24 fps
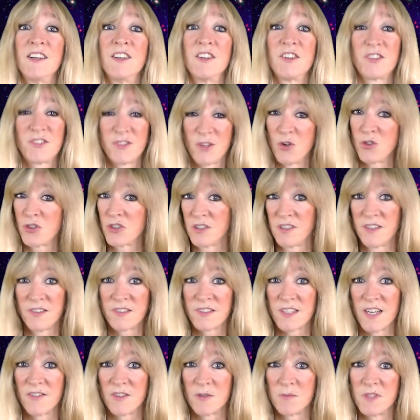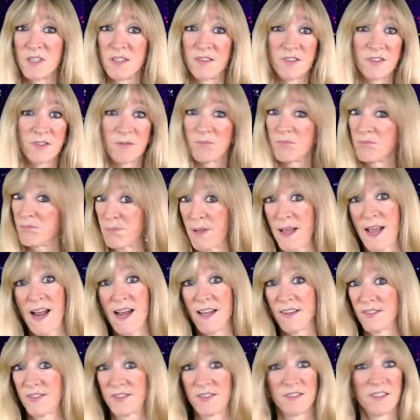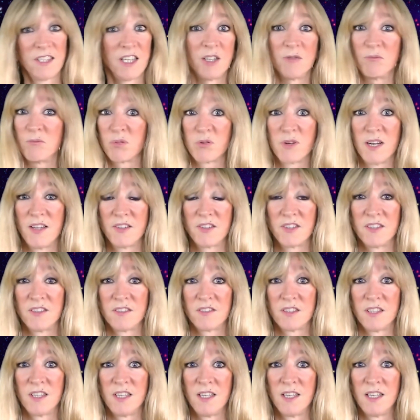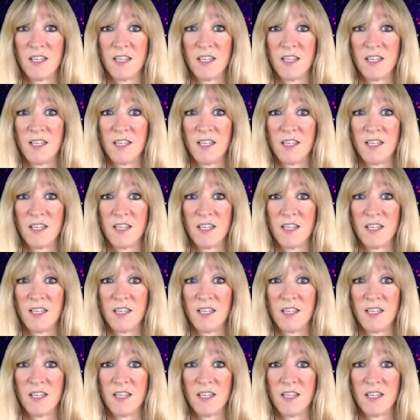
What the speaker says: socialist governments, past and present.